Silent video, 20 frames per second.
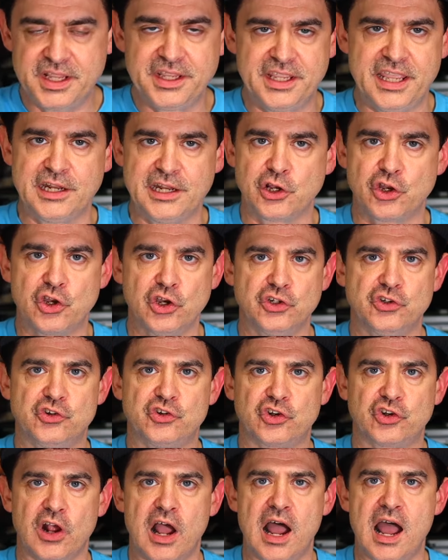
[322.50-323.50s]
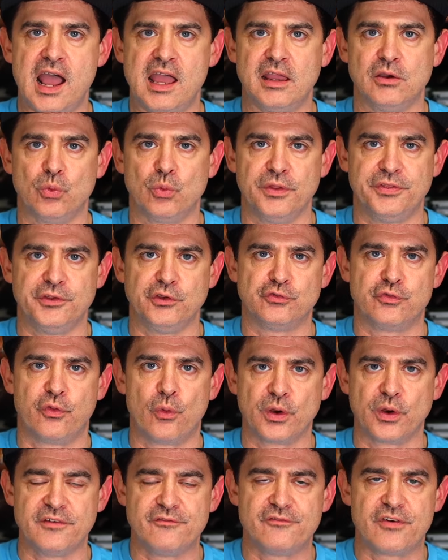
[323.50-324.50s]
get a good shot with his
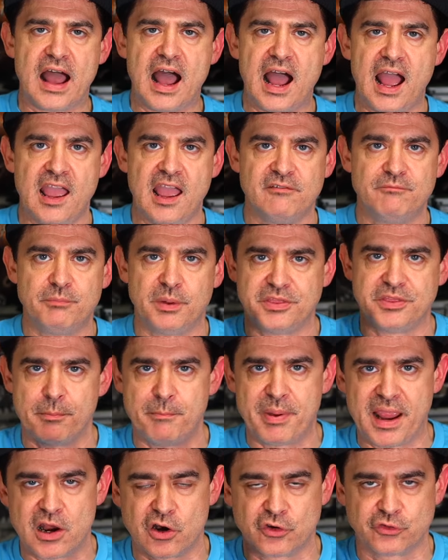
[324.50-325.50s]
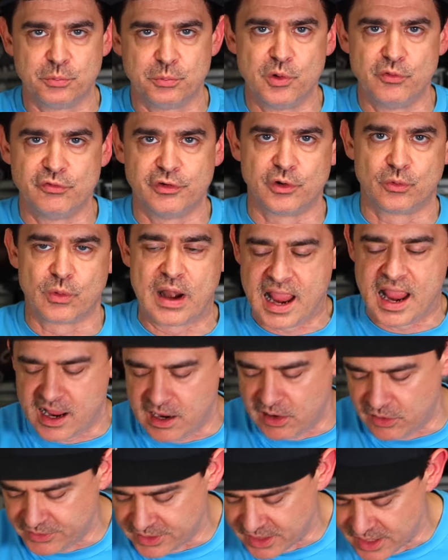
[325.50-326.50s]
45, but the bear's moving
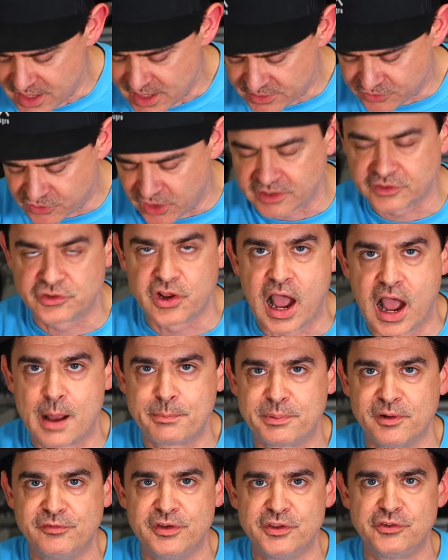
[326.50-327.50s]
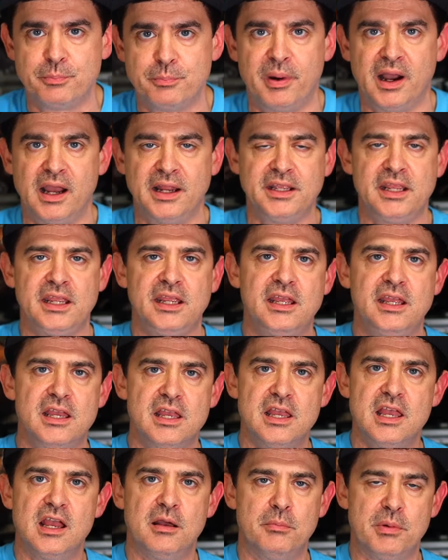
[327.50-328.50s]
around. It's on top of his buddy,
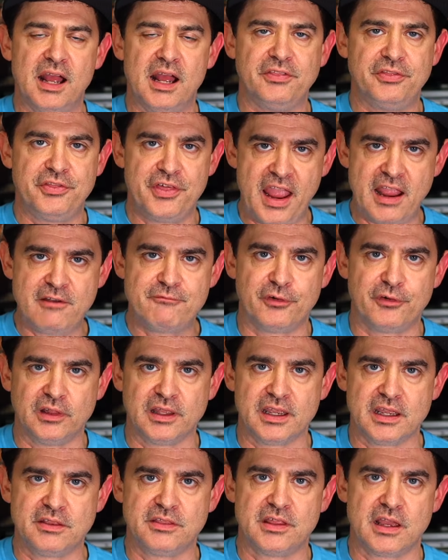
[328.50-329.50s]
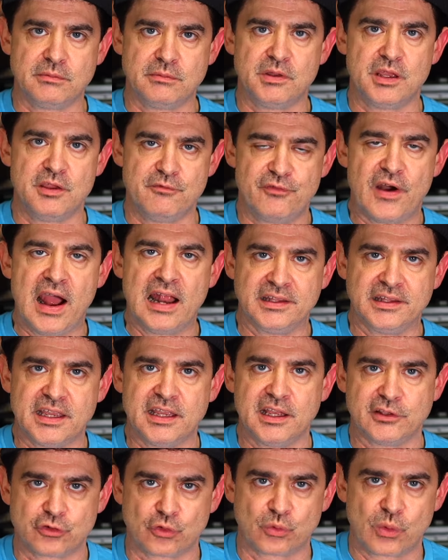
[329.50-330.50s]
but thankfully he finally
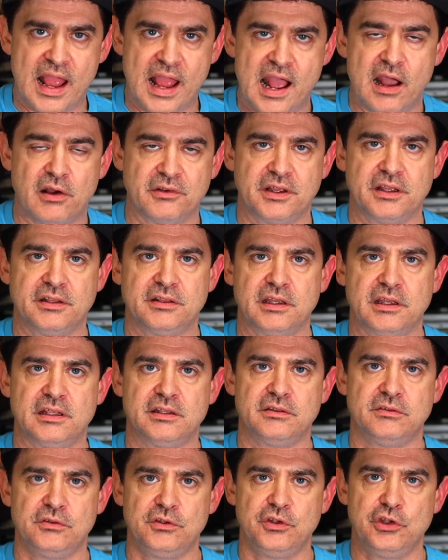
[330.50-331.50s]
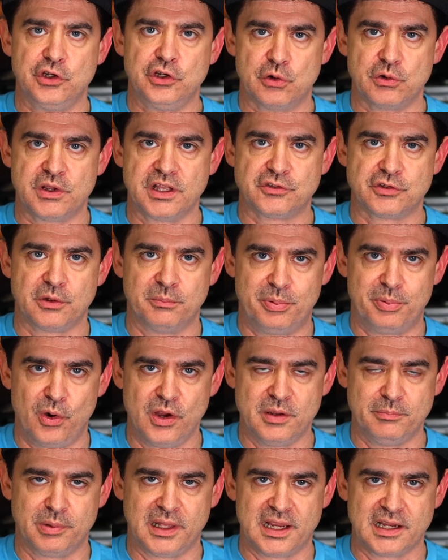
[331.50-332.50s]
gets around and you know, gets some
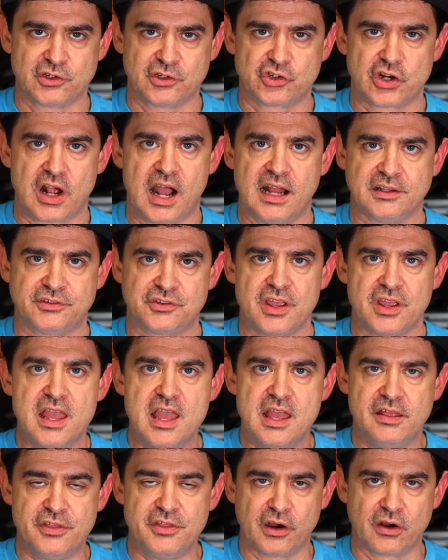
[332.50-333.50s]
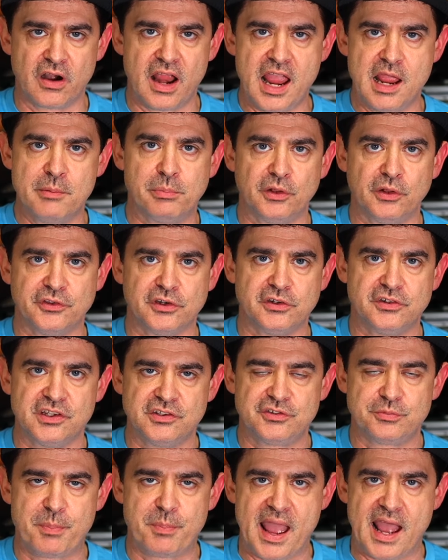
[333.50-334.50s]
point blank shots. They're able to
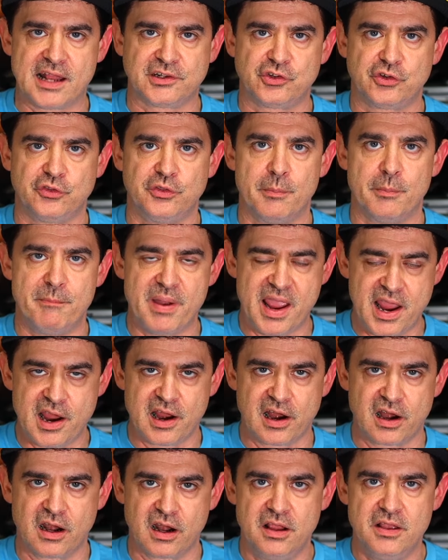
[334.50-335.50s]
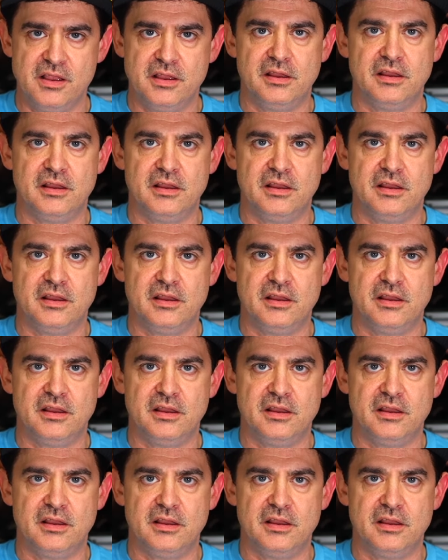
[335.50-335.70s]
dispatch the bear